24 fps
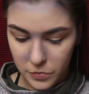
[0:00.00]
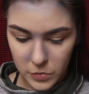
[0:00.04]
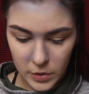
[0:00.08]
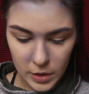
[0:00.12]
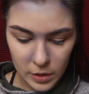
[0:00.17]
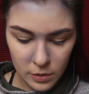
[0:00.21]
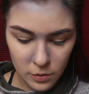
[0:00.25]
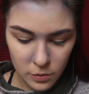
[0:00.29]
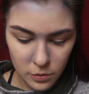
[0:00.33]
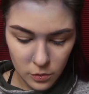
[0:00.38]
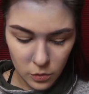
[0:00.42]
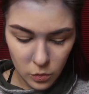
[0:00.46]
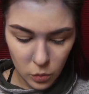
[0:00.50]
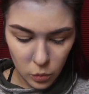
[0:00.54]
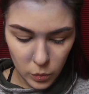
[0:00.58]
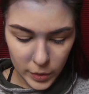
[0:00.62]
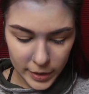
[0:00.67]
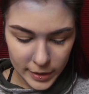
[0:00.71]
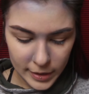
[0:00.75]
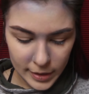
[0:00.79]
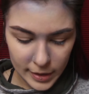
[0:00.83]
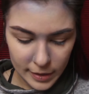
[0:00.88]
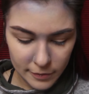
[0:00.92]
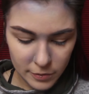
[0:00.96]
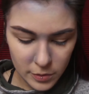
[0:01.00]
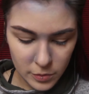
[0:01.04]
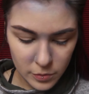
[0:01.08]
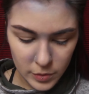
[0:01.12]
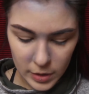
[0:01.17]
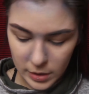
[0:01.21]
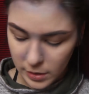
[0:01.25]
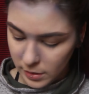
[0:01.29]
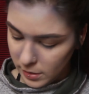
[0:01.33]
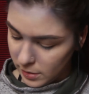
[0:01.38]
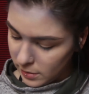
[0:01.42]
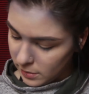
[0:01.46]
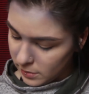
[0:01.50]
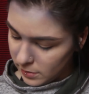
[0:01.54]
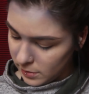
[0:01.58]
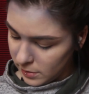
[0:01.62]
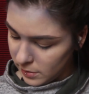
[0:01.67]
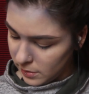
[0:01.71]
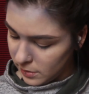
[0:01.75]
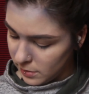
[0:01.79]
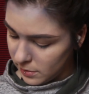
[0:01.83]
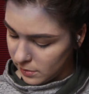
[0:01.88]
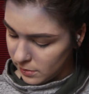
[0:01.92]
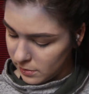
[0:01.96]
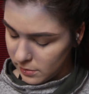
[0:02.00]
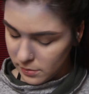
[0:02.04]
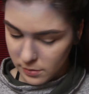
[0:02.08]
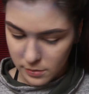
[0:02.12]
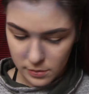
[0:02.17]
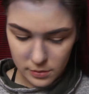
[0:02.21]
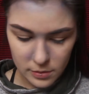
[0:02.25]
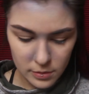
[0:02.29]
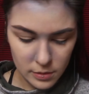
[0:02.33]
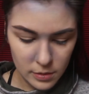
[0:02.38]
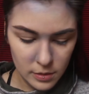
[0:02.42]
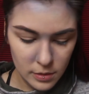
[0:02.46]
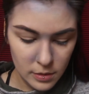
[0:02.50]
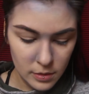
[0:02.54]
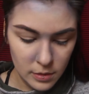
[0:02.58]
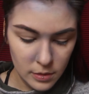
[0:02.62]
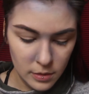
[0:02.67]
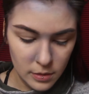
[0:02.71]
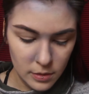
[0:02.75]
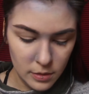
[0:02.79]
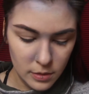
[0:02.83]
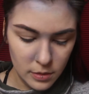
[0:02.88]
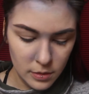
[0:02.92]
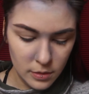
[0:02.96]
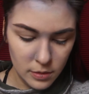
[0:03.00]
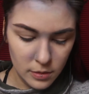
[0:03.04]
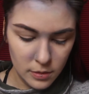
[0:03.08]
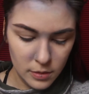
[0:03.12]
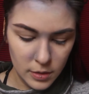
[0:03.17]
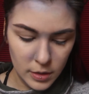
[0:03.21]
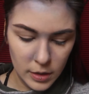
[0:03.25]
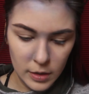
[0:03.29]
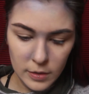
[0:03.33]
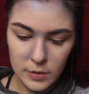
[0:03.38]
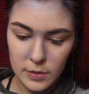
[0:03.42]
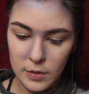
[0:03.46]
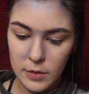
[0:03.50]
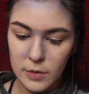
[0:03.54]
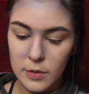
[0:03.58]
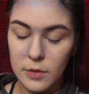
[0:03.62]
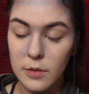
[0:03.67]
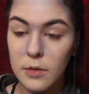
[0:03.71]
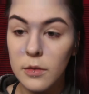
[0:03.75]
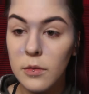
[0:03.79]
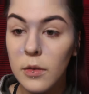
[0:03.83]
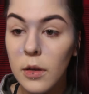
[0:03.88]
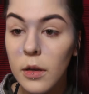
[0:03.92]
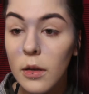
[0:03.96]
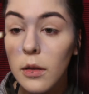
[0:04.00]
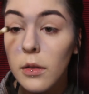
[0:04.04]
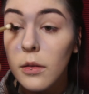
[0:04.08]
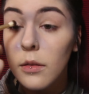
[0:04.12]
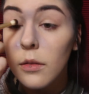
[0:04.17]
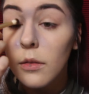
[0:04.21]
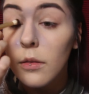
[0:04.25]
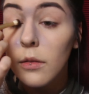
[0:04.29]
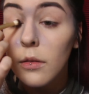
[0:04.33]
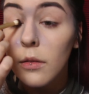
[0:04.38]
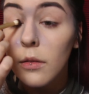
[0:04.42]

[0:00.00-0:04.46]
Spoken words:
I don't quite have the right color. I guess this is the right color.